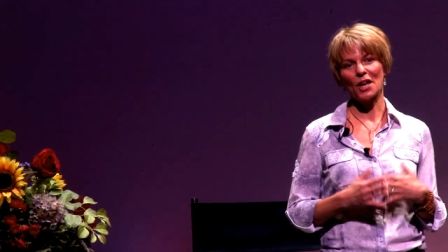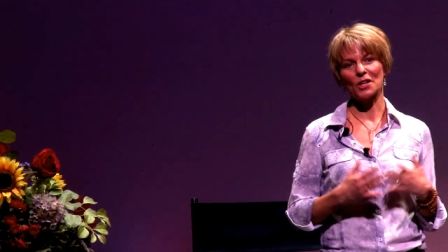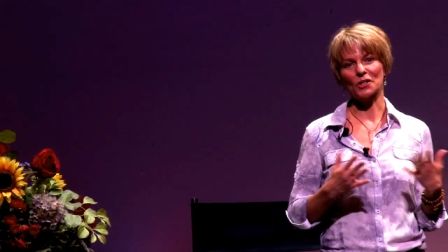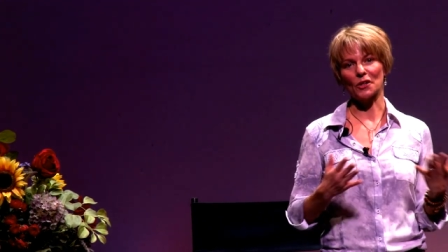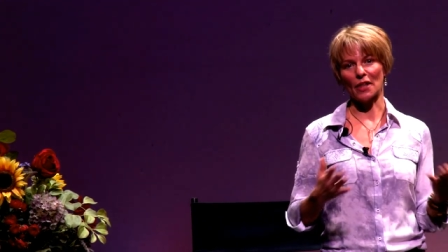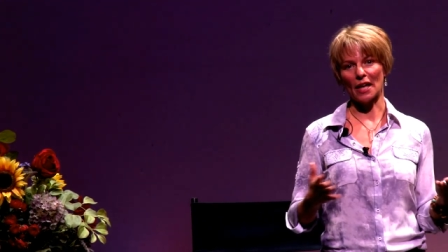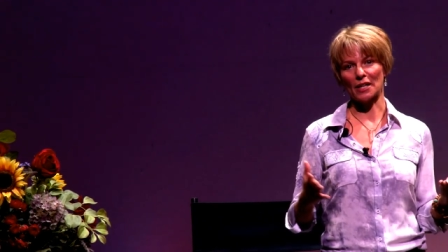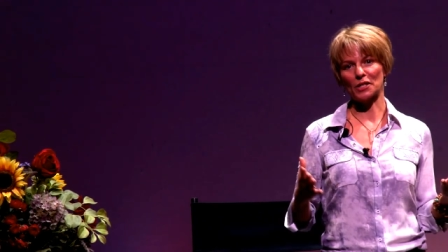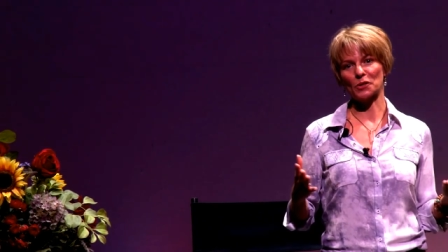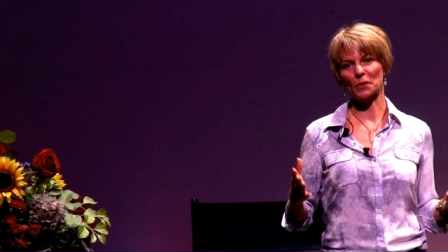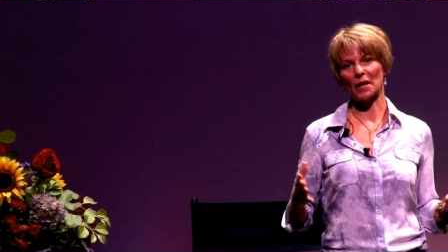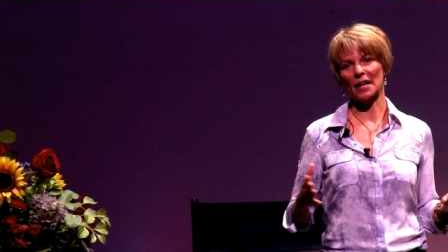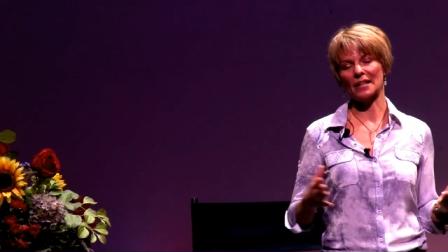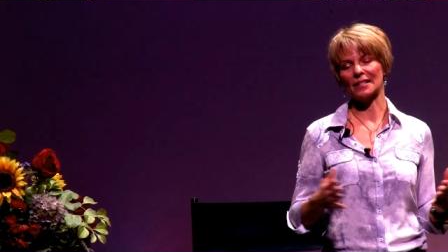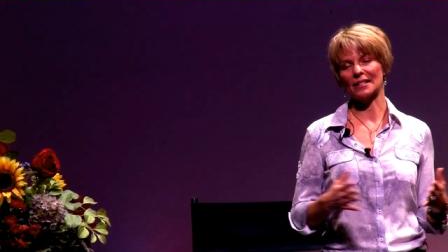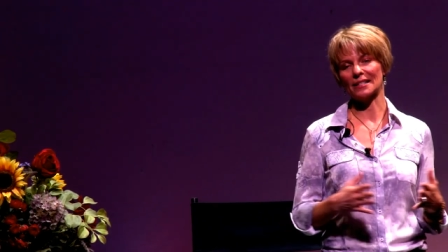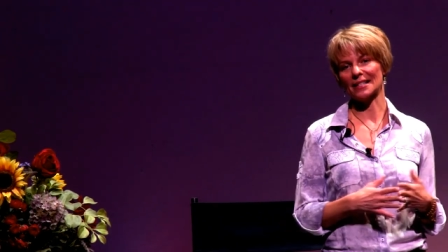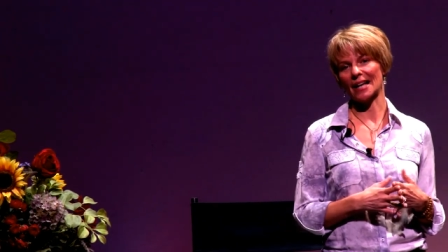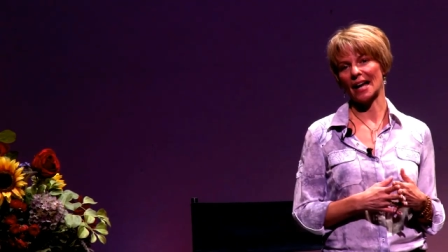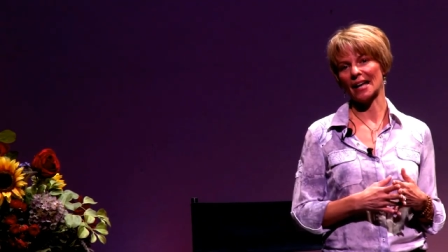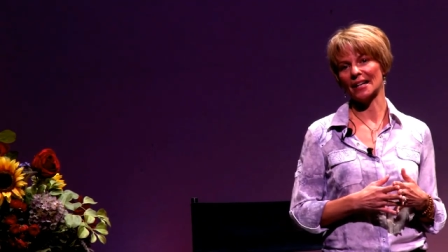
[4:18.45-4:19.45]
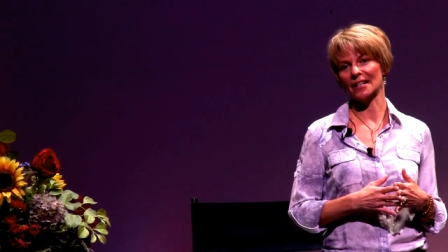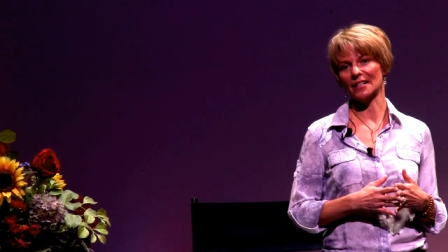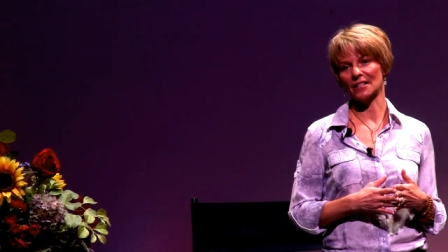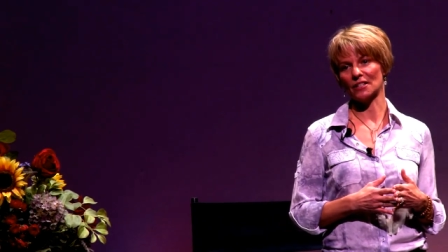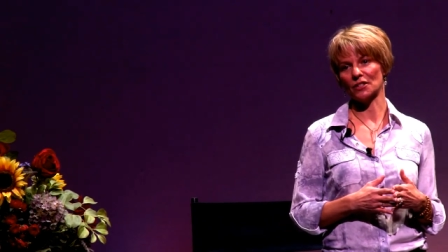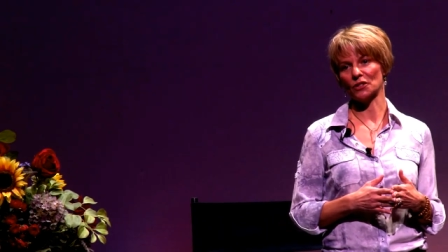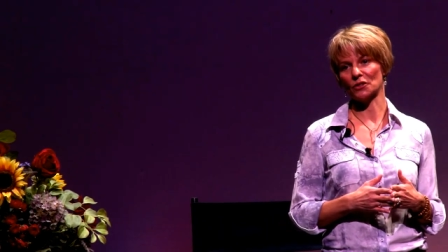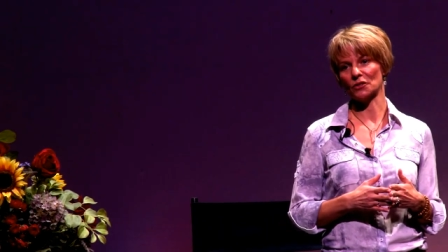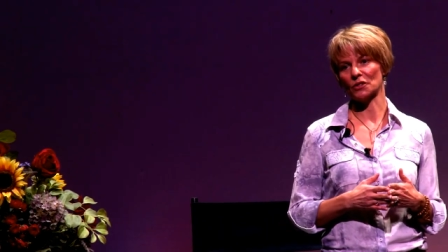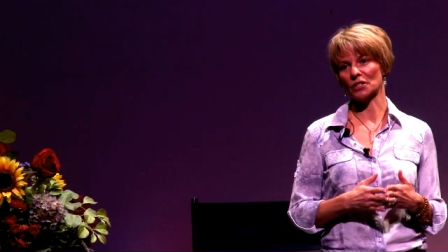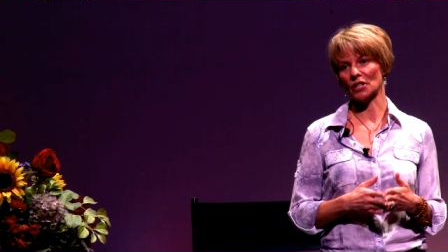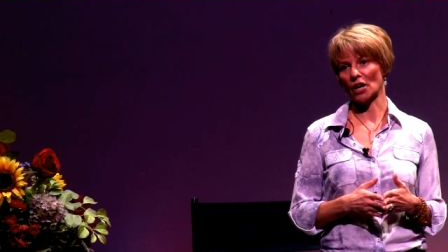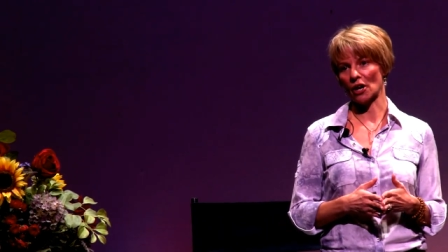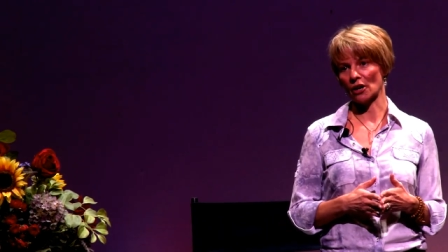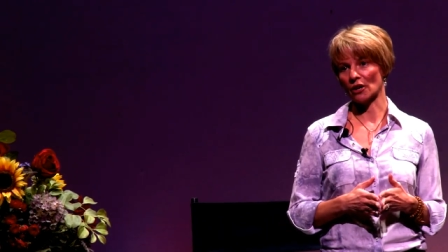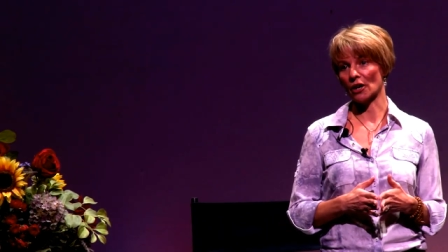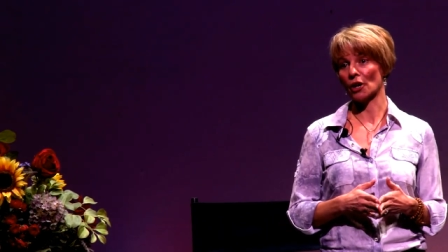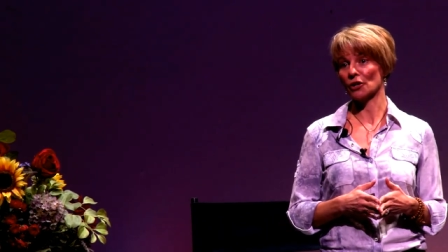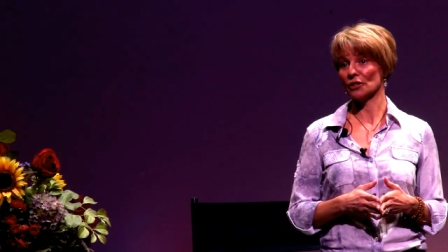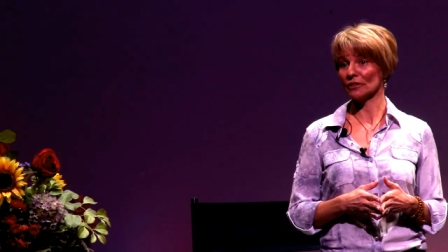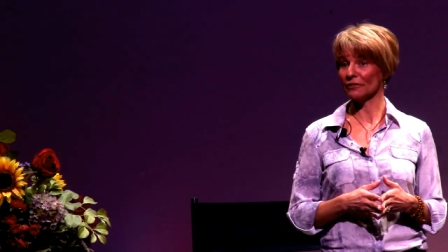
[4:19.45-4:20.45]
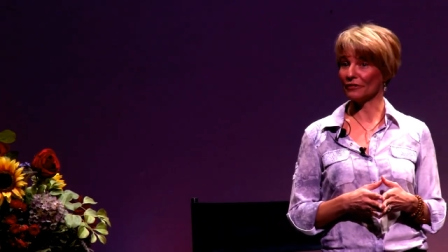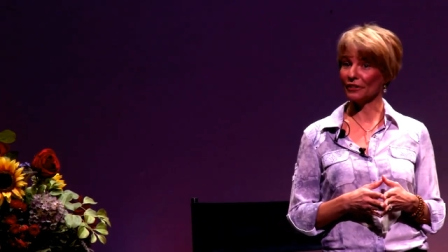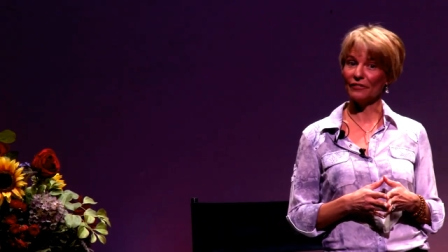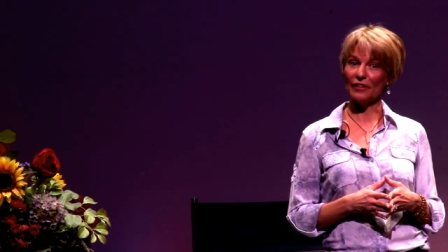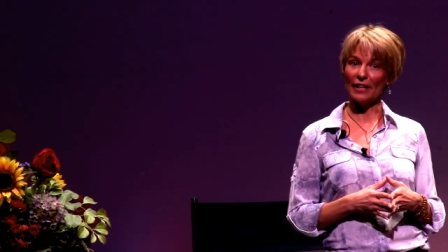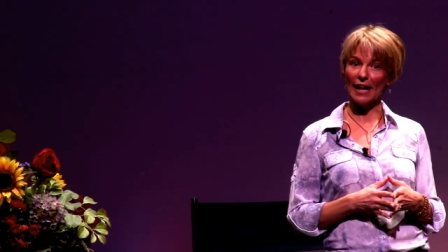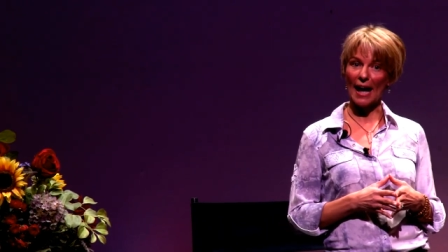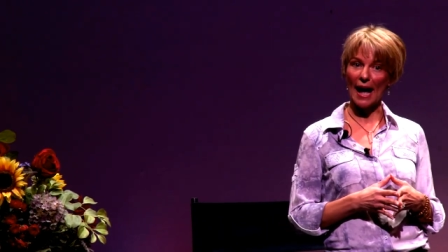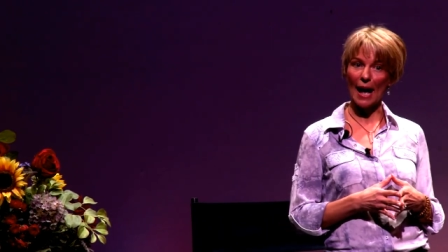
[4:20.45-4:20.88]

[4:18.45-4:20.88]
So that's when I decided to start Art of Living